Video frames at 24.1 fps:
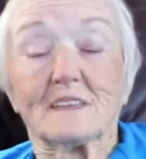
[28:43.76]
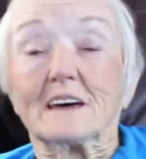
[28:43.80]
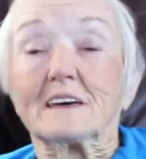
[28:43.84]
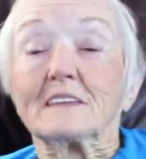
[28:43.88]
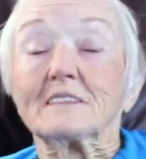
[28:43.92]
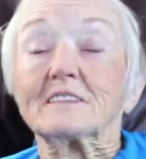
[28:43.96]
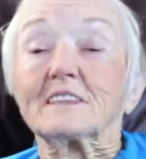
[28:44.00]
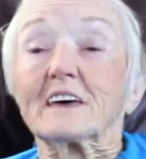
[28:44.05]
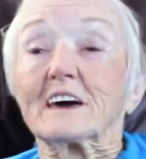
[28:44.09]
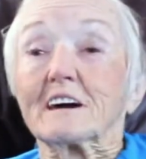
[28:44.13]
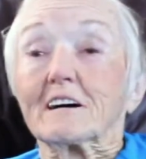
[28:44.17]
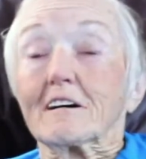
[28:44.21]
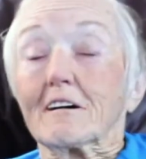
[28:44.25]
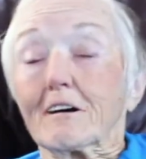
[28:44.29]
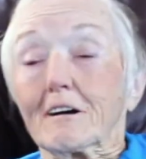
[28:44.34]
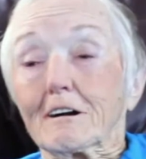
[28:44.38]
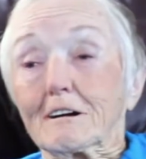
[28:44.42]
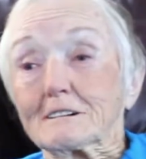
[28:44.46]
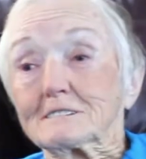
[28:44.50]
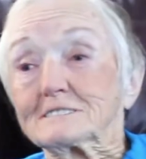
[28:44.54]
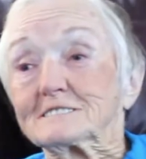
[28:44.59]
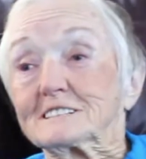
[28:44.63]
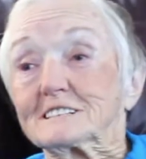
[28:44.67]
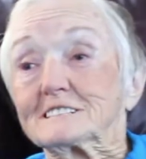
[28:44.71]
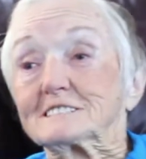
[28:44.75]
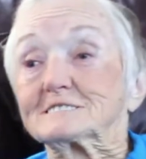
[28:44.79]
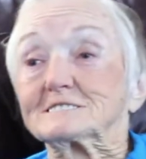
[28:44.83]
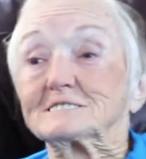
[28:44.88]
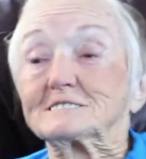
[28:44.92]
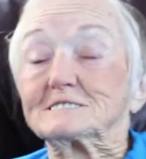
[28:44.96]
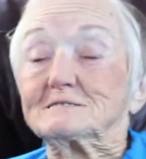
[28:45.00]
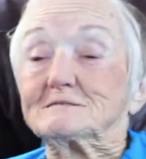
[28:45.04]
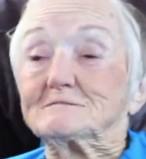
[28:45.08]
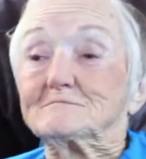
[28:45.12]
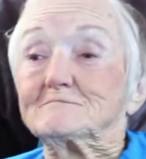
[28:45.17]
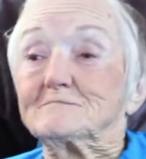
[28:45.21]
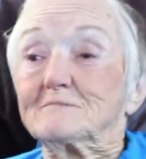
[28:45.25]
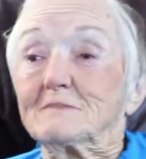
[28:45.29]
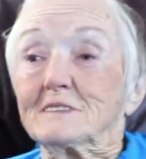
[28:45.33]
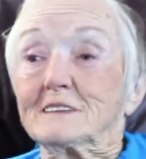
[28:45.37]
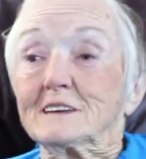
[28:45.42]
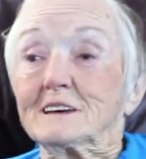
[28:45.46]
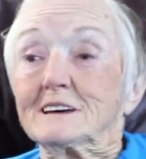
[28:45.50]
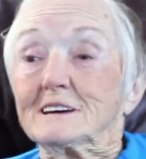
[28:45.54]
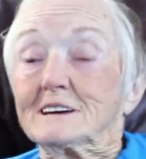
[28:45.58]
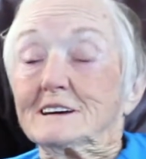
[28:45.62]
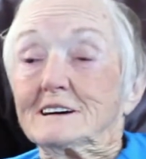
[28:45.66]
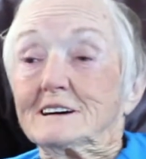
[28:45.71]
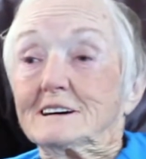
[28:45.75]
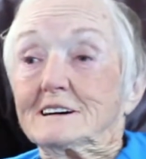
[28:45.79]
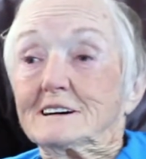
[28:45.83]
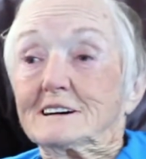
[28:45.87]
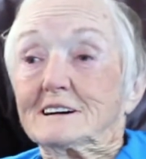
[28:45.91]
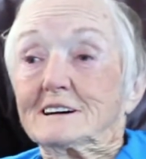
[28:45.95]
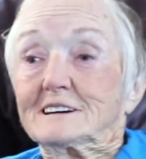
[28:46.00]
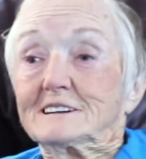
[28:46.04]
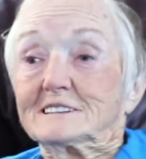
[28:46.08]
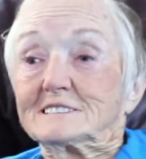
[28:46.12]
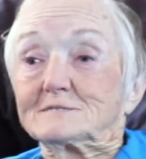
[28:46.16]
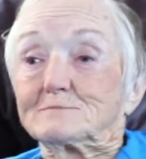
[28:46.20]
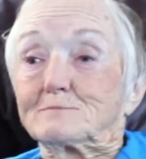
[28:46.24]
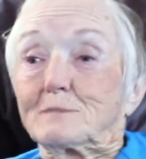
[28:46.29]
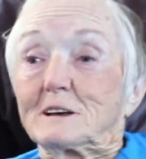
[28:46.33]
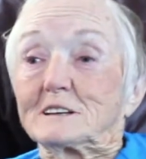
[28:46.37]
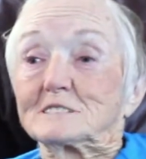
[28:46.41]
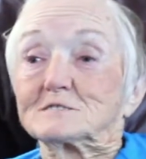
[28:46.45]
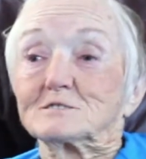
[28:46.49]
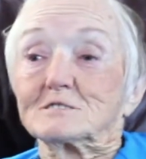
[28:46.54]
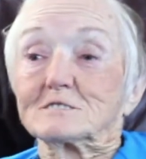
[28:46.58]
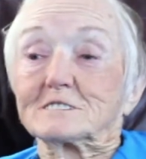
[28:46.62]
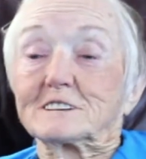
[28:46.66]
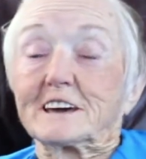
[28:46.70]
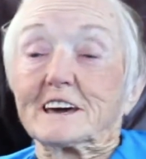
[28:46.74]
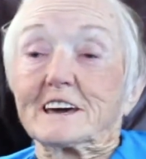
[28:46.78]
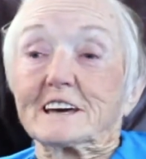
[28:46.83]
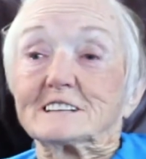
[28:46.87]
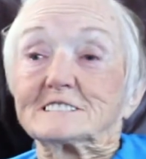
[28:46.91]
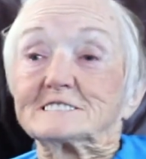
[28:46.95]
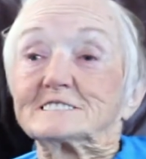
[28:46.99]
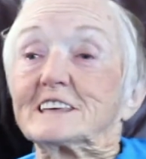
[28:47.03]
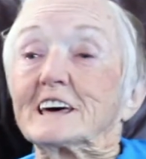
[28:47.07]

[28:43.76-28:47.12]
they are such special kids.